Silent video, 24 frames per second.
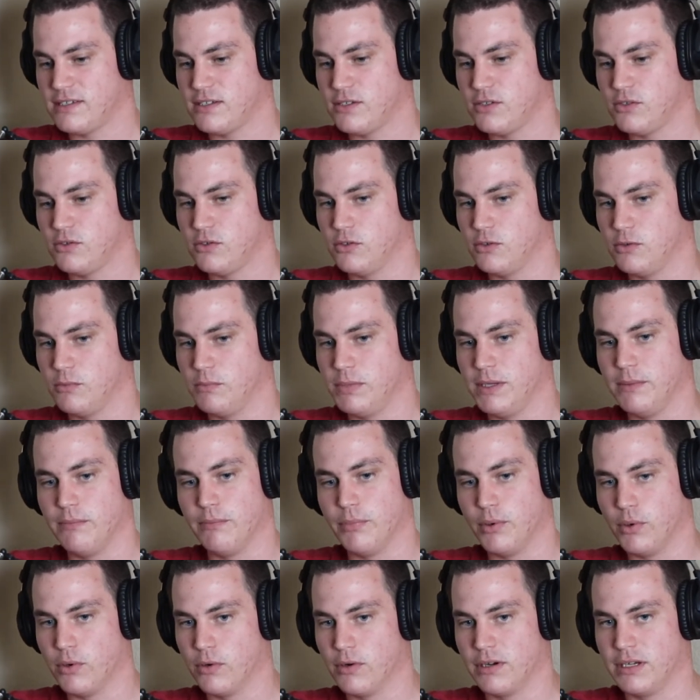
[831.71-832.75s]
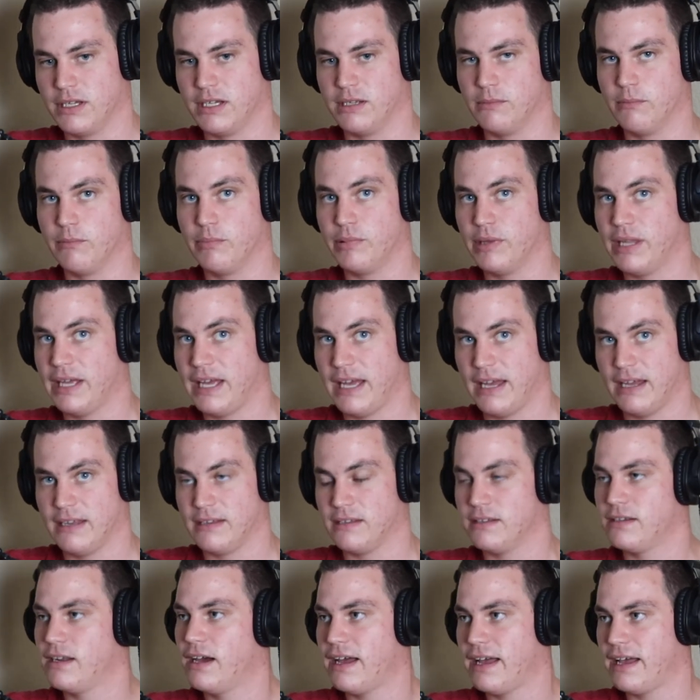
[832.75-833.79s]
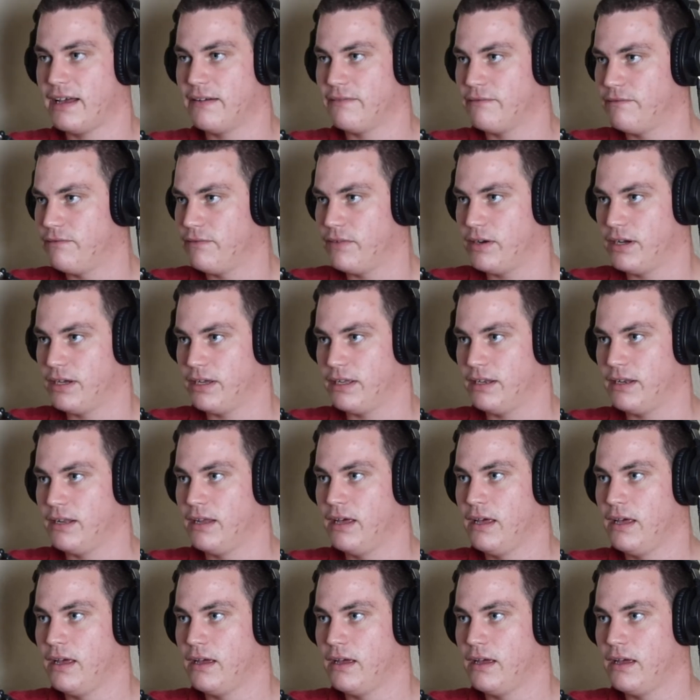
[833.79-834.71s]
to be boring and bland and not have fun.